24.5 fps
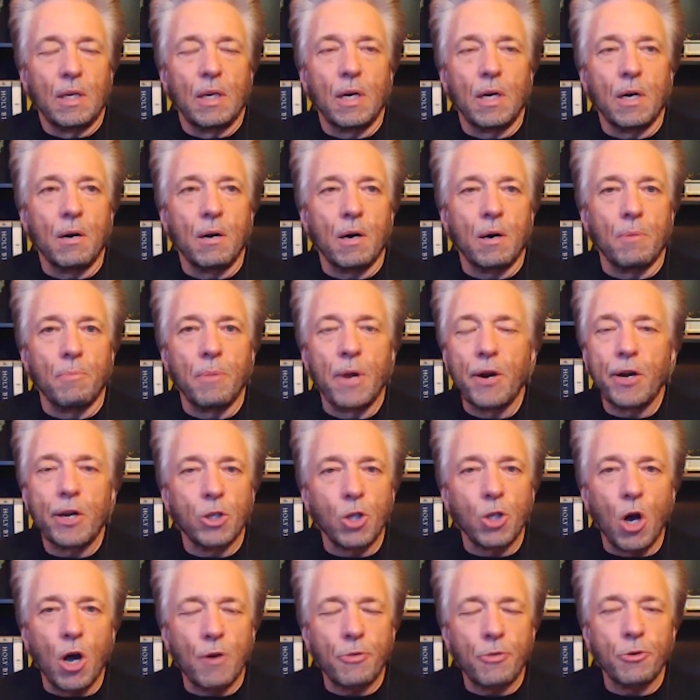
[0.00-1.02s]
American
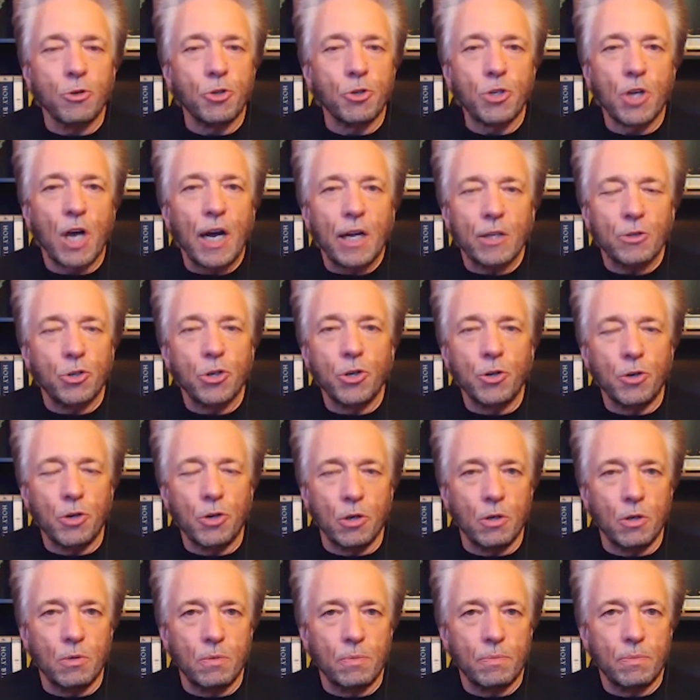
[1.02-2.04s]
author Scott
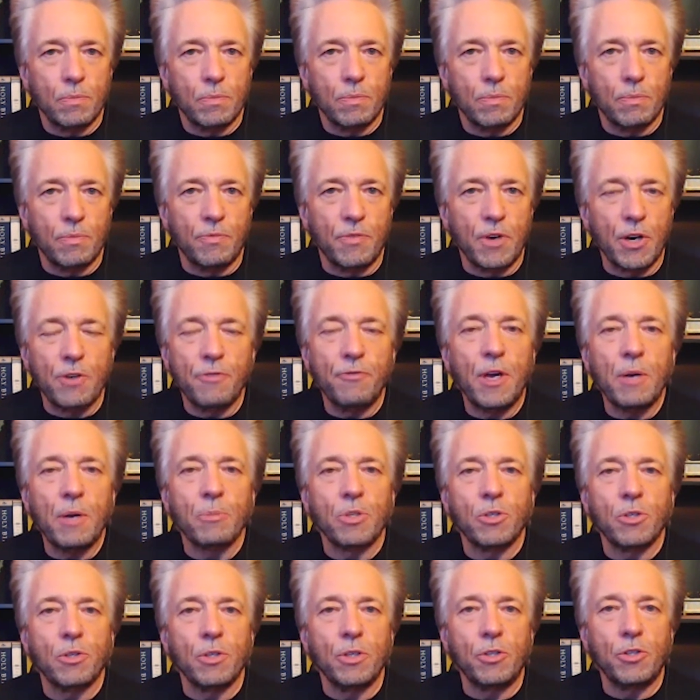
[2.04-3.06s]
Turow very
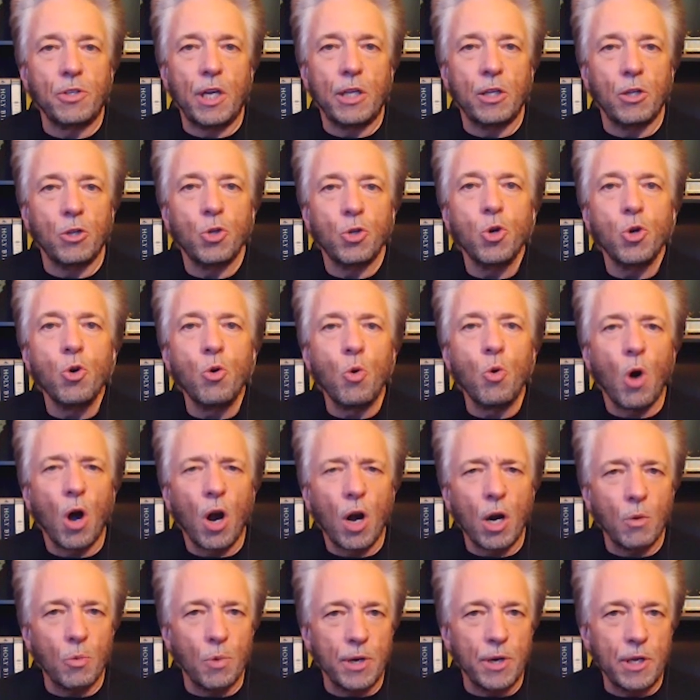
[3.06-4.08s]
famously stated, "Who are
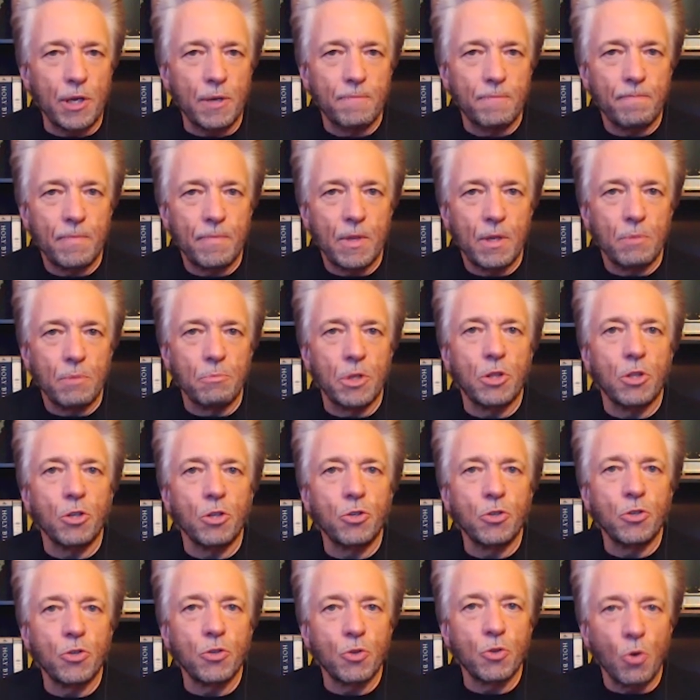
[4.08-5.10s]
we?" But the
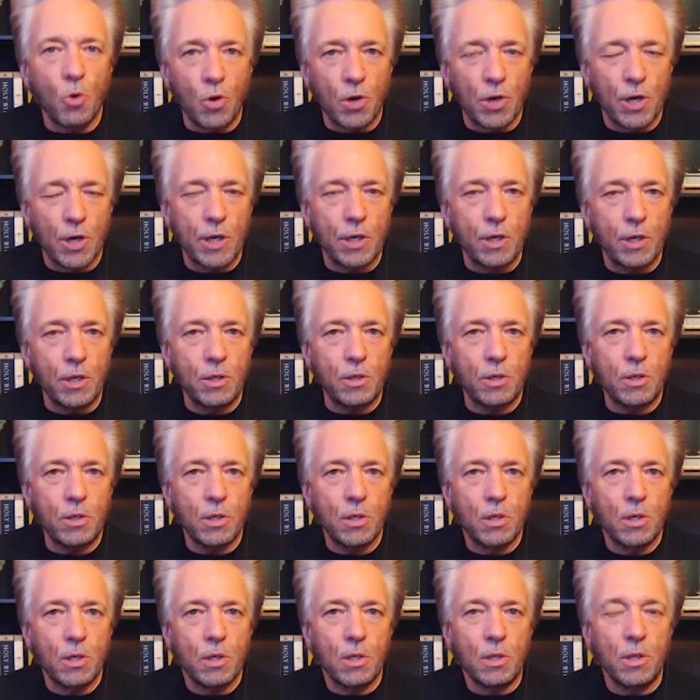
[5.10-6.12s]
stories
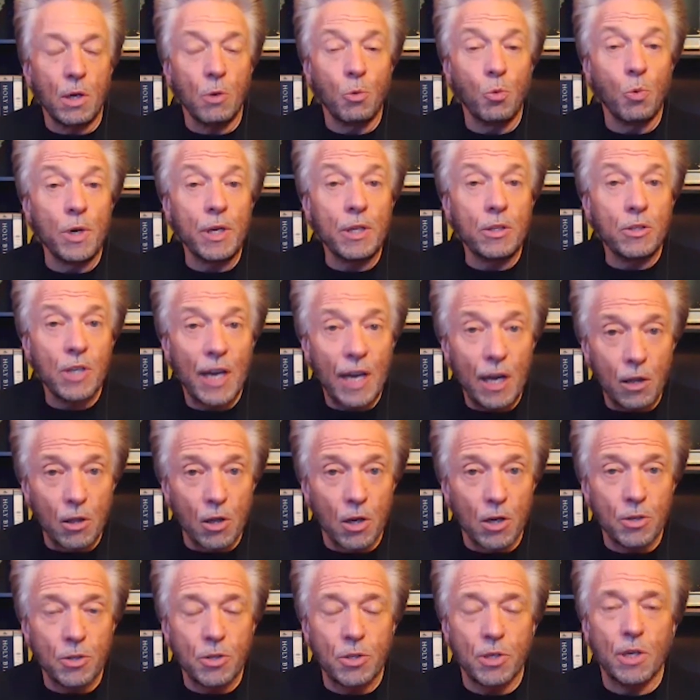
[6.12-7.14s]
that we tell
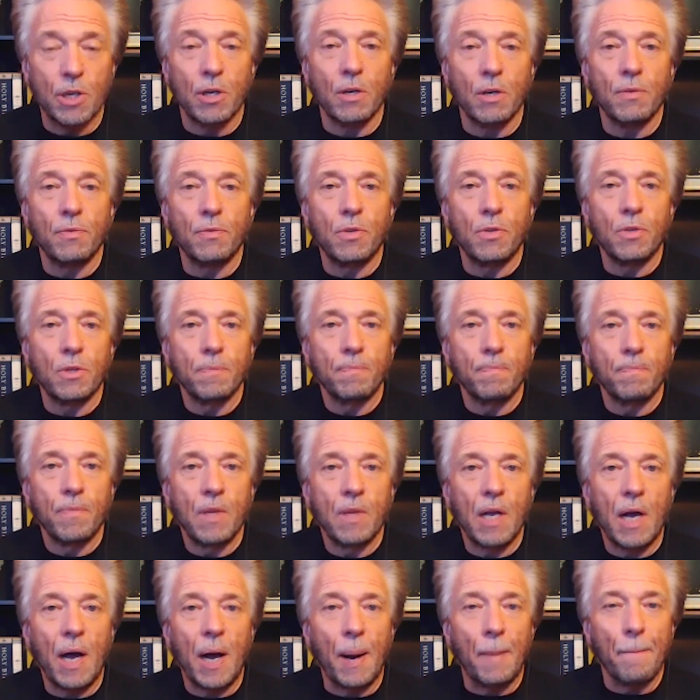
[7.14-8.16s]
ourselves
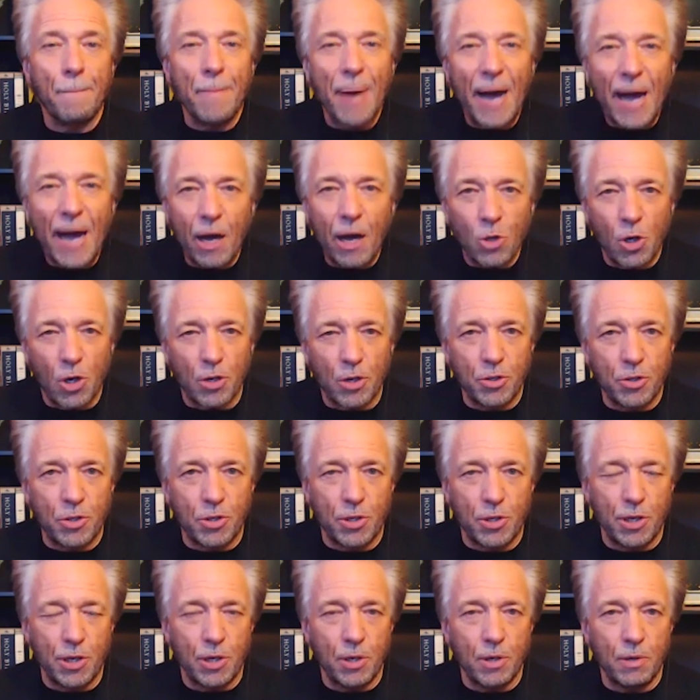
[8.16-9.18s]
about
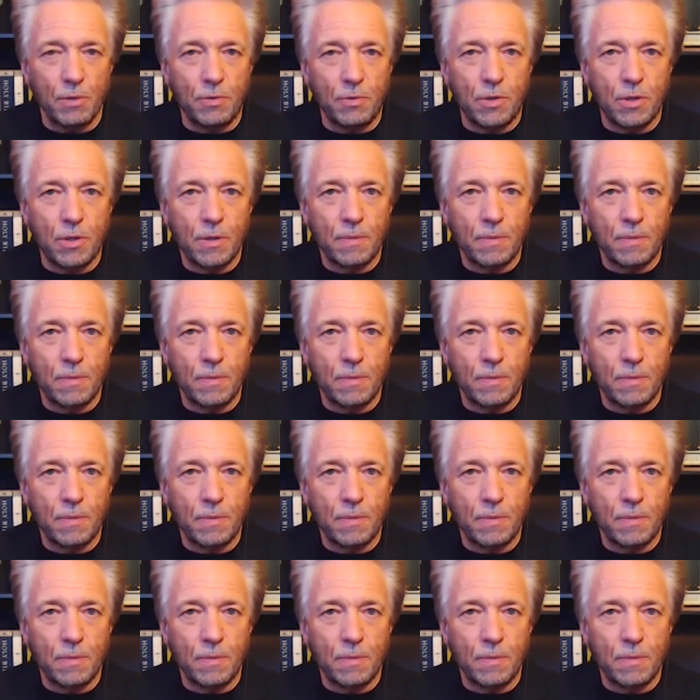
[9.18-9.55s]
ourselves